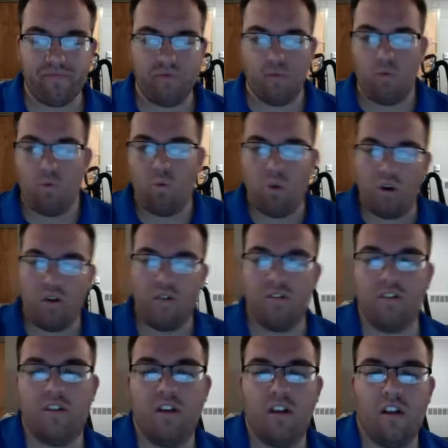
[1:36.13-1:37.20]

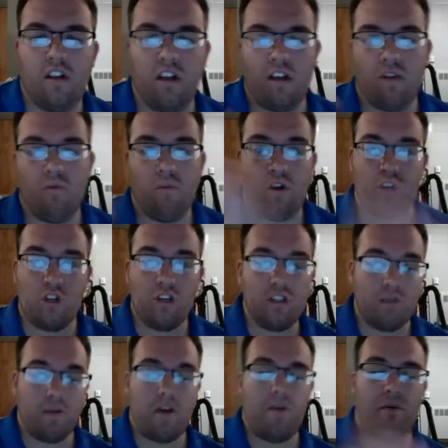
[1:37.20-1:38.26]
words, like what I should
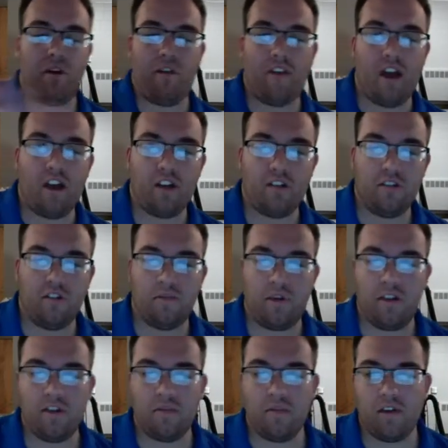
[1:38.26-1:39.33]
spend and what I've actually spent,
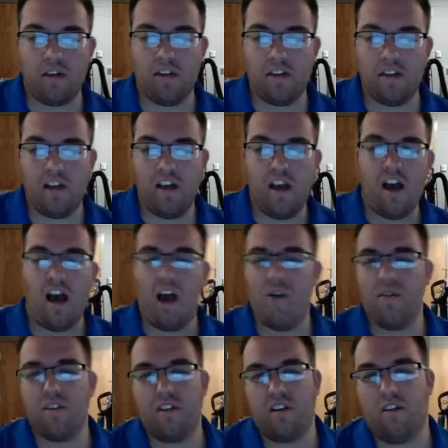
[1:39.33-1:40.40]
is because I always
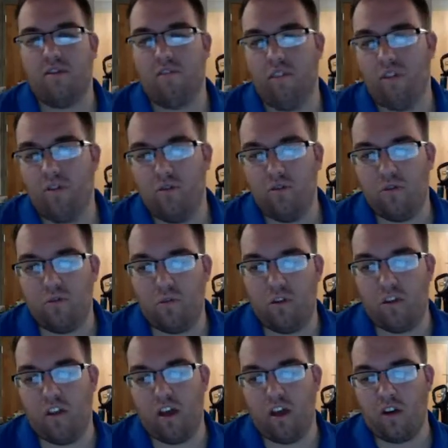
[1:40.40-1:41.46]
get confused with
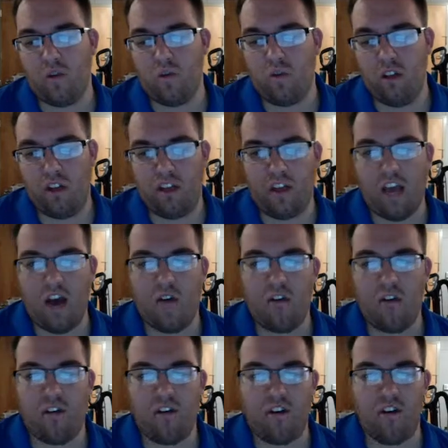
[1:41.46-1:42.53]
actual accounting
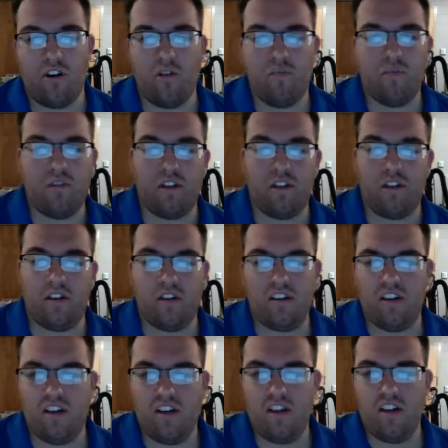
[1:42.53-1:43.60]
terms
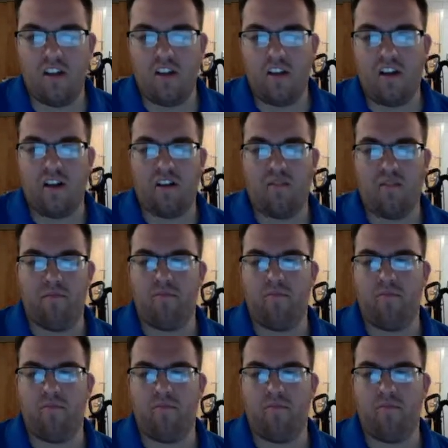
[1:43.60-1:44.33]
and